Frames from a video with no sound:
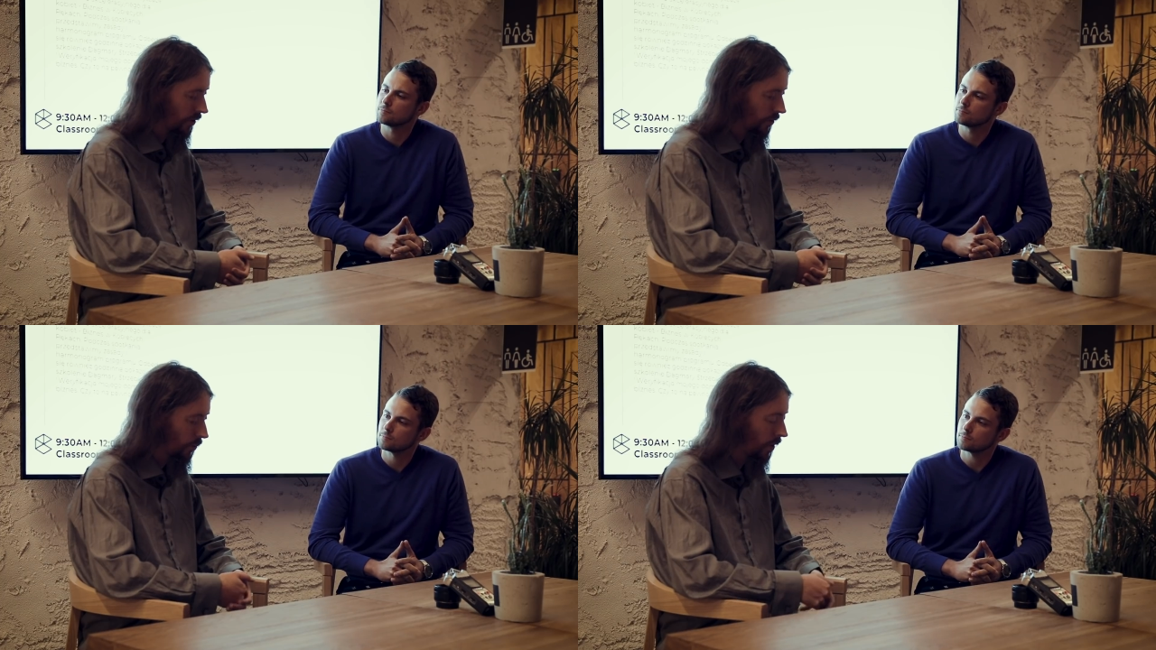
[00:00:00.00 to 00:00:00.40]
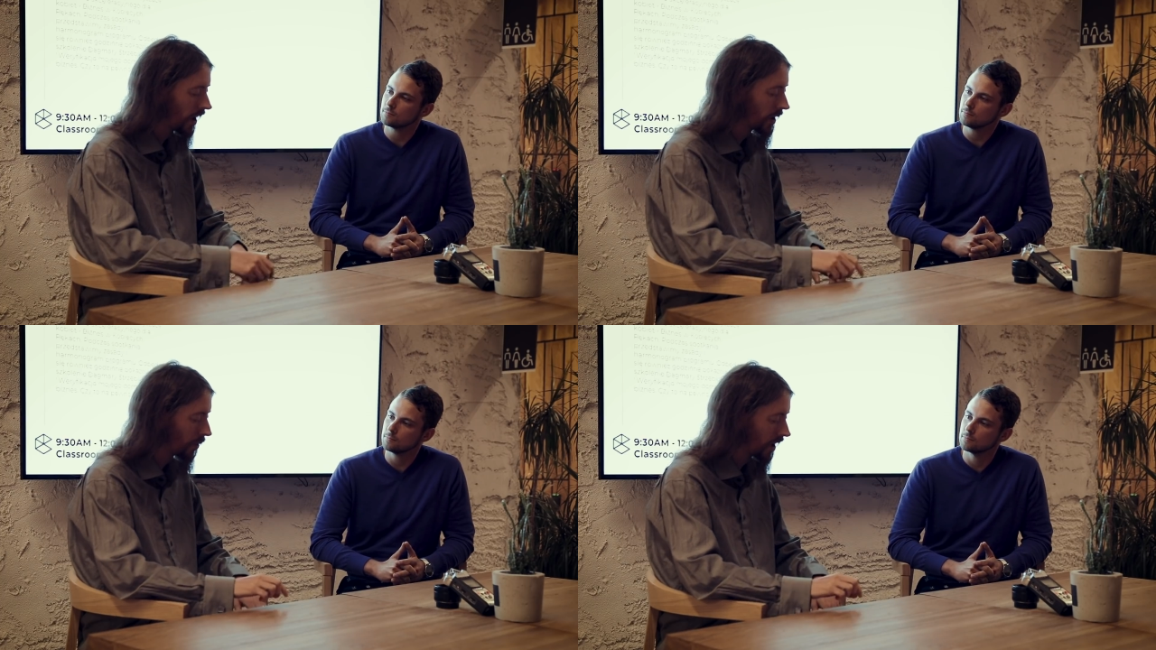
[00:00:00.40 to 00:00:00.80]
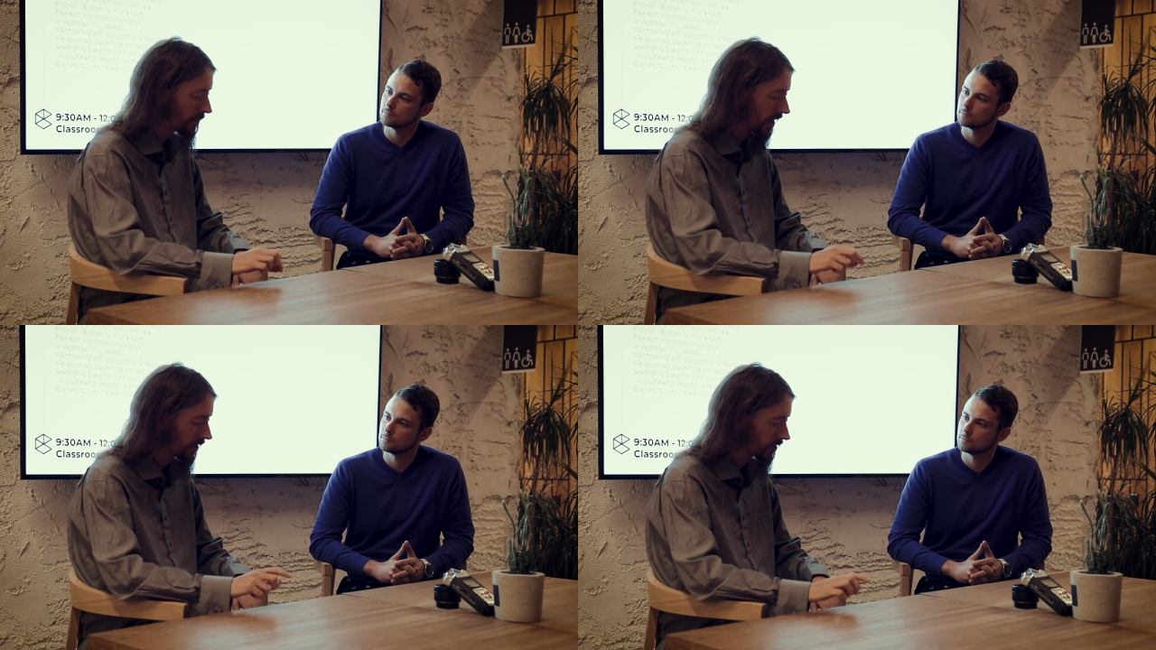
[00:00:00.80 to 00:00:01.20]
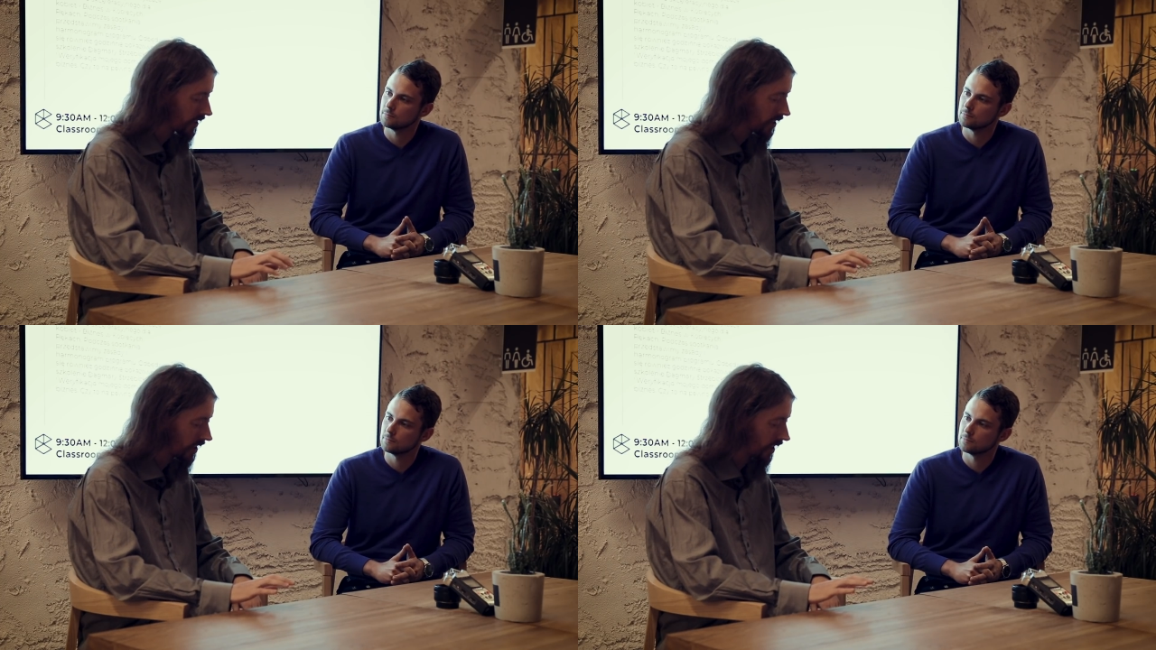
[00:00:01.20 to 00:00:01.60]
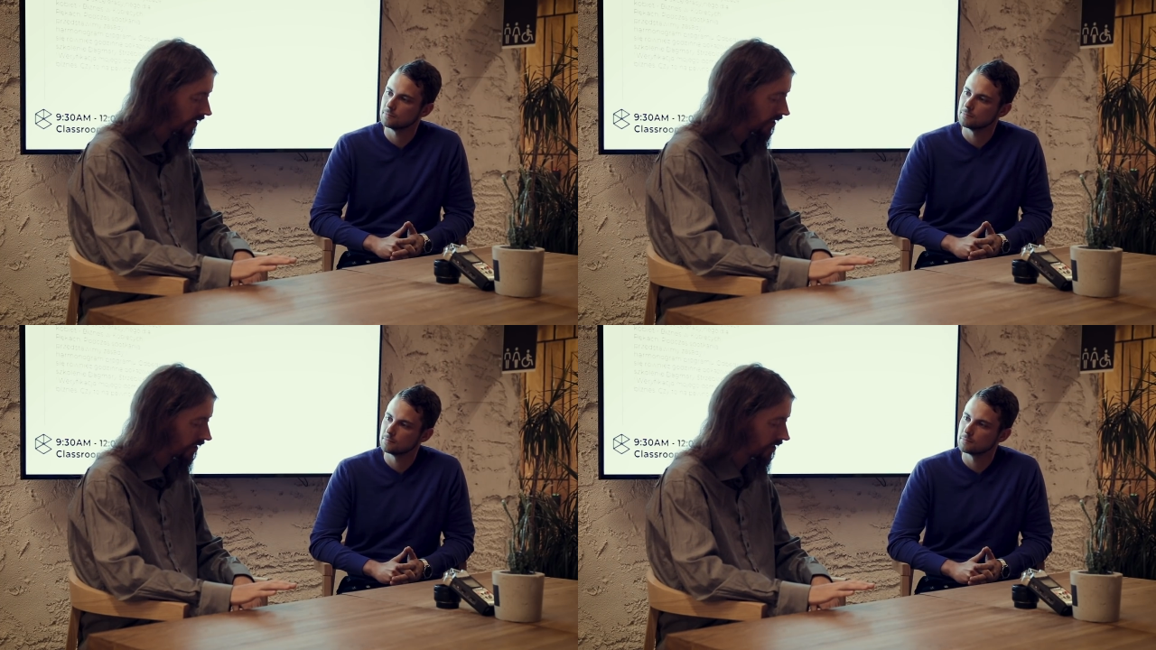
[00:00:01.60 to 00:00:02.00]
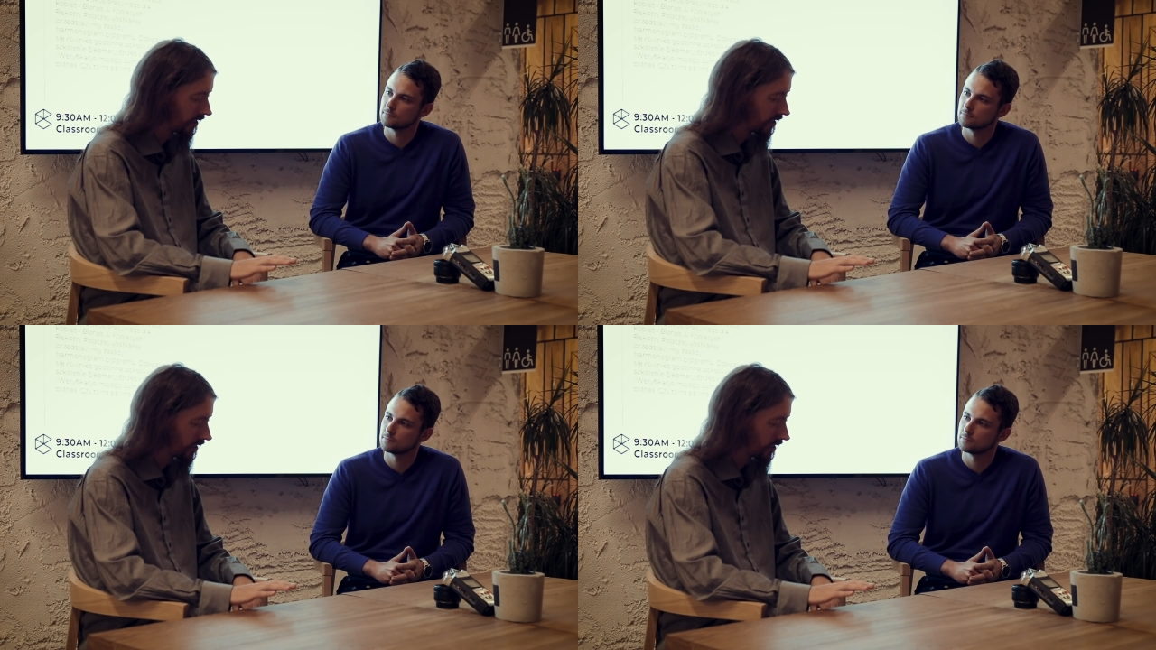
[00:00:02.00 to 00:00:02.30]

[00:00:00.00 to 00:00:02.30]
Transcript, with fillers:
Speaker 1: why, why am I interested in,